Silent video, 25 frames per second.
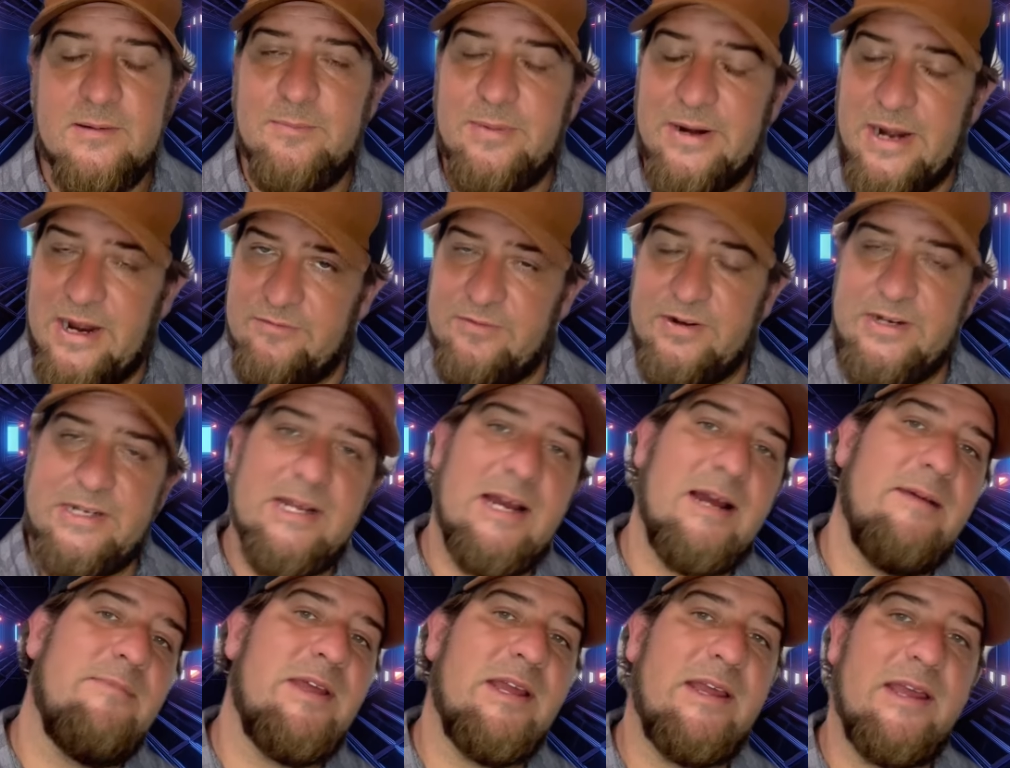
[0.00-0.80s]
But every
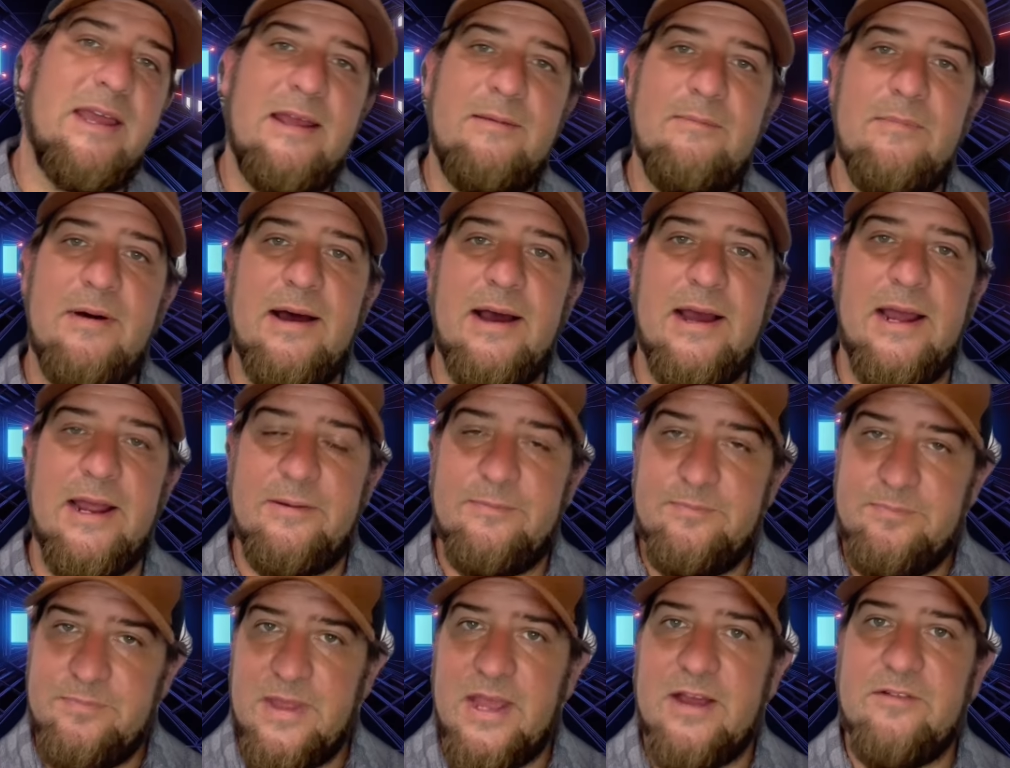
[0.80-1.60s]
time they came by,
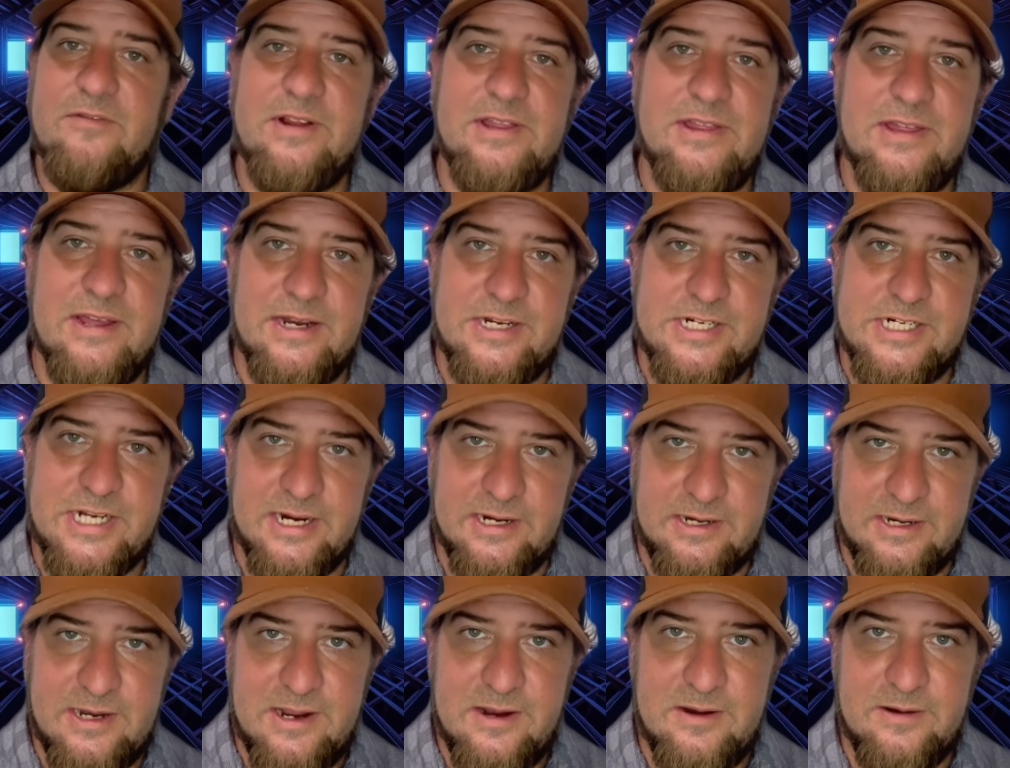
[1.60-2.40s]
everything
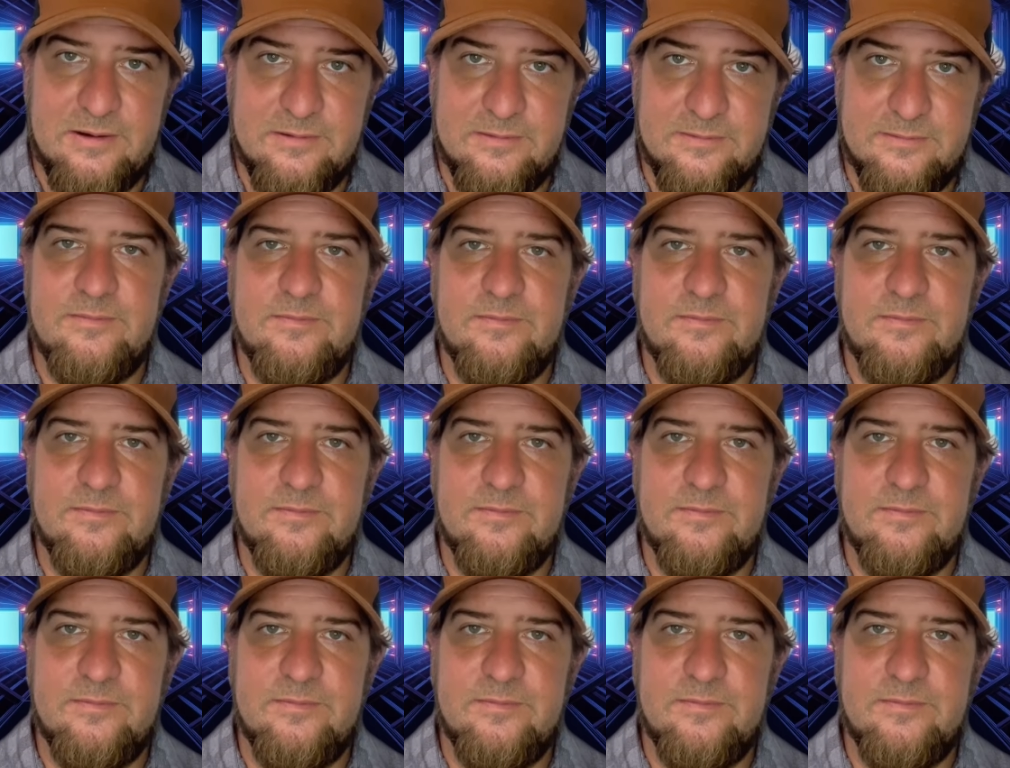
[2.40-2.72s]
checked out.